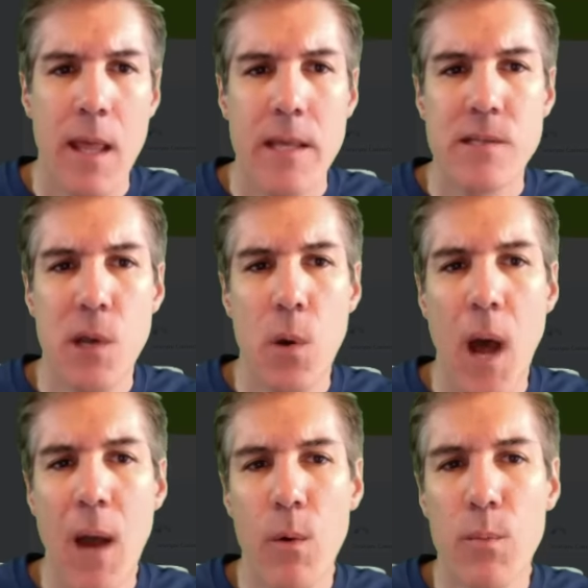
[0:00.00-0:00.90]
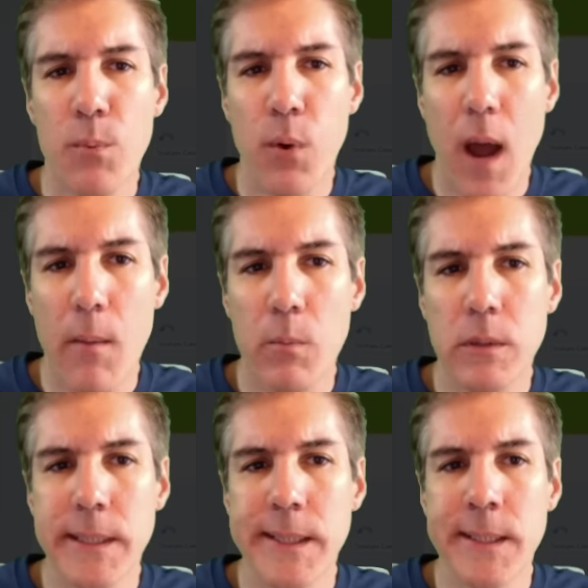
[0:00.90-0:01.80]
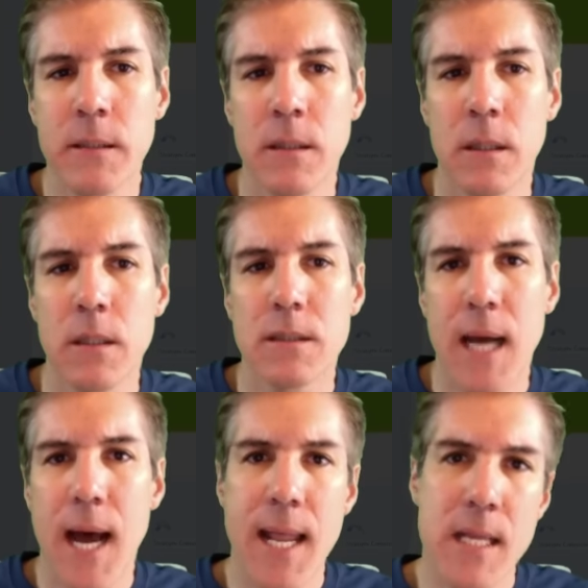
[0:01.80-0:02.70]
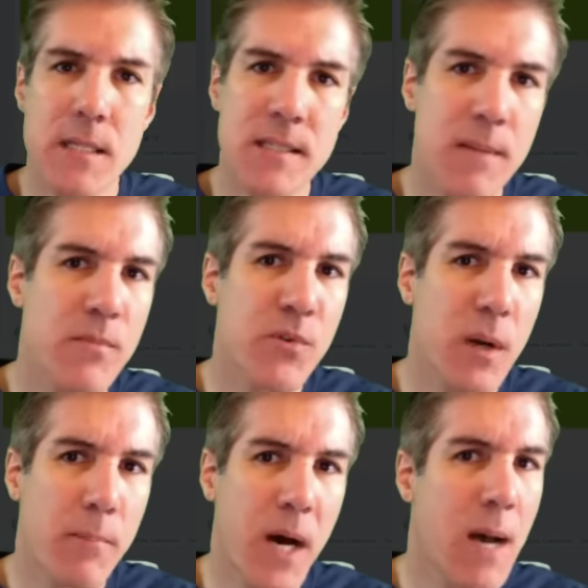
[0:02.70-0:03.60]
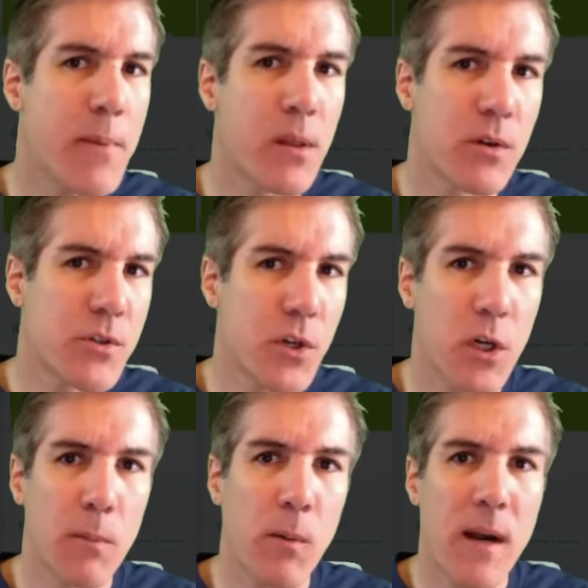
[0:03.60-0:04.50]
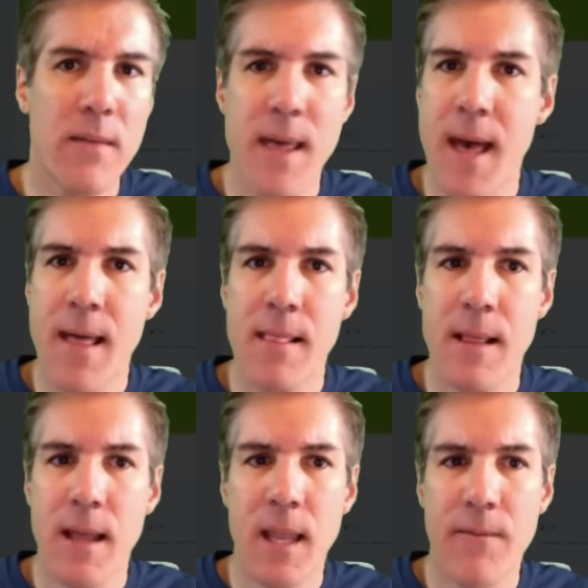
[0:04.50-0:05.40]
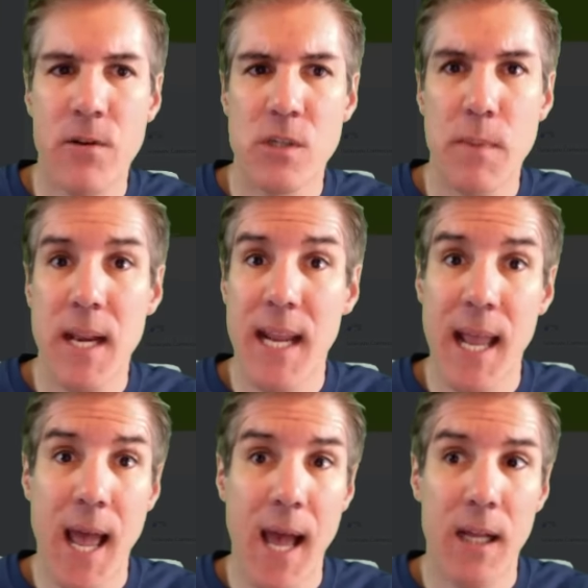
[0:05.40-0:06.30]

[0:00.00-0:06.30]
So I would probably tie in some sort of popular term around that, like if you're spending